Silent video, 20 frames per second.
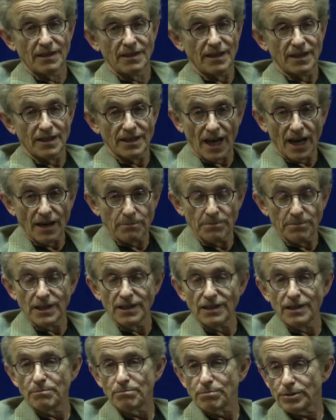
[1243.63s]
And I'd
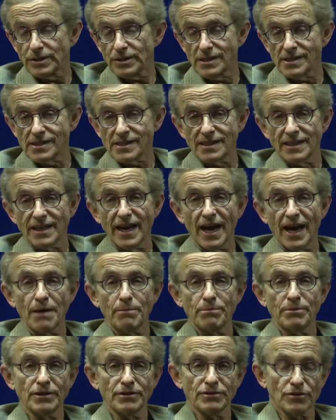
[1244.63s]
be pleased and
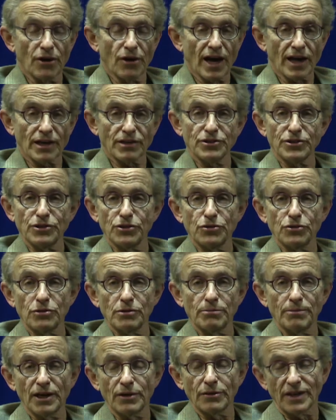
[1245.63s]
happy to talk to you
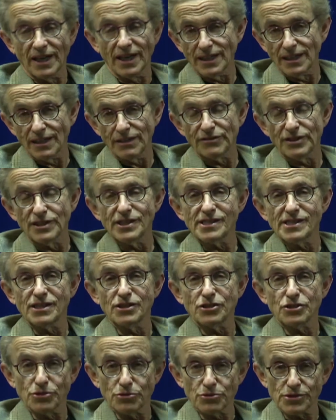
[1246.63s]
about any of these
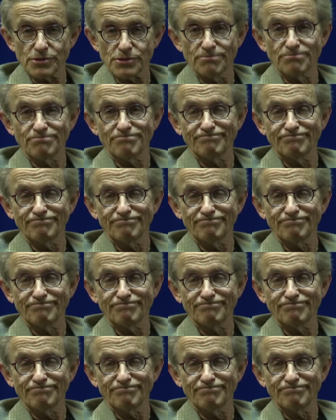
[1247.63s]
issues.